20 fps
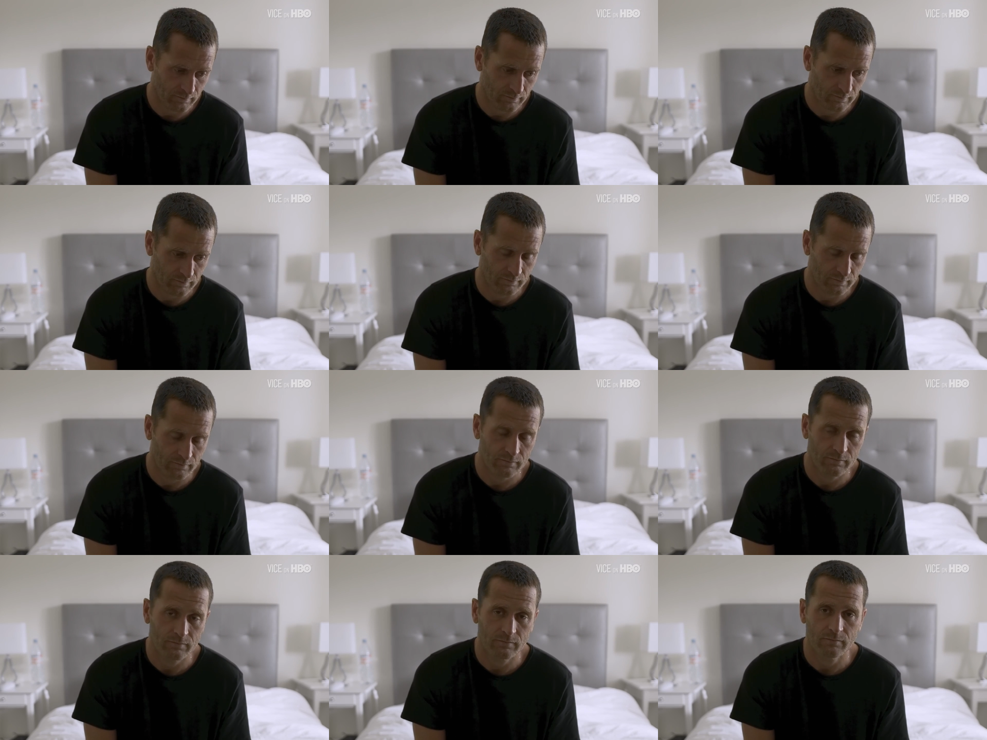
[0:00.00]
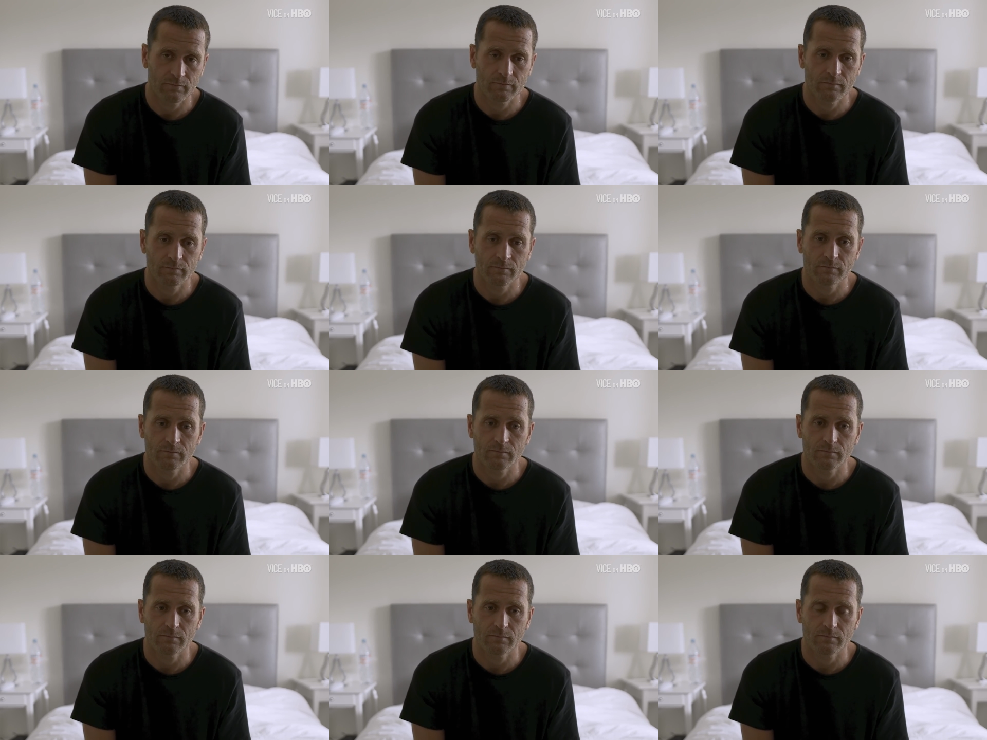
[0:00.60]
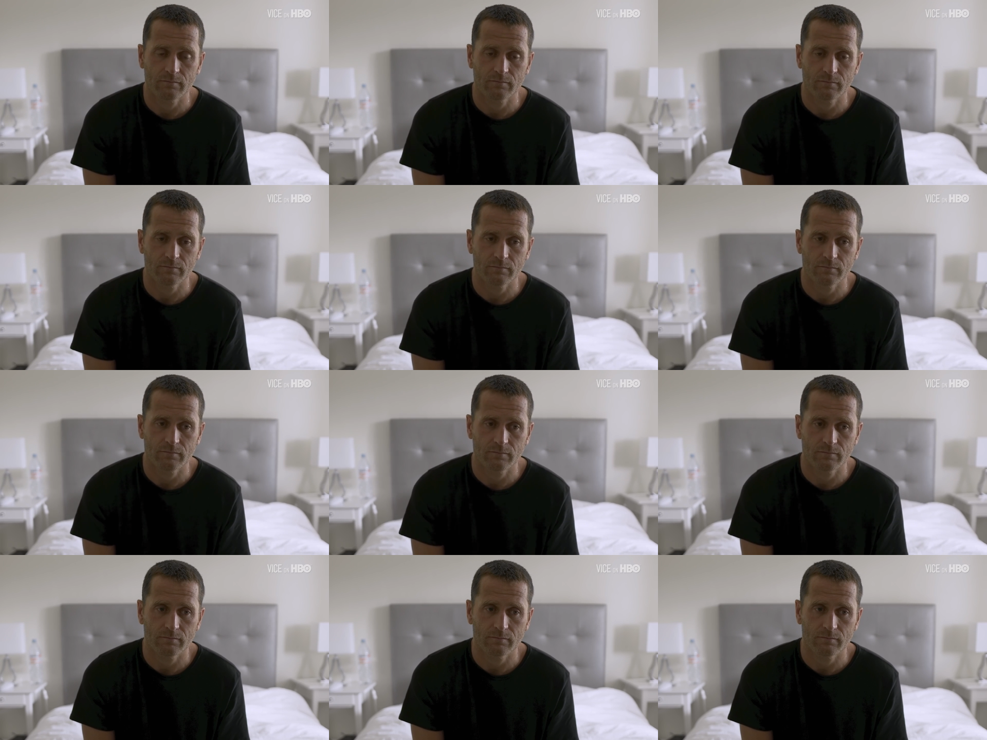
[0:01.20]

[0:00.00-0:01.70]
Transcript: Nobody speaks.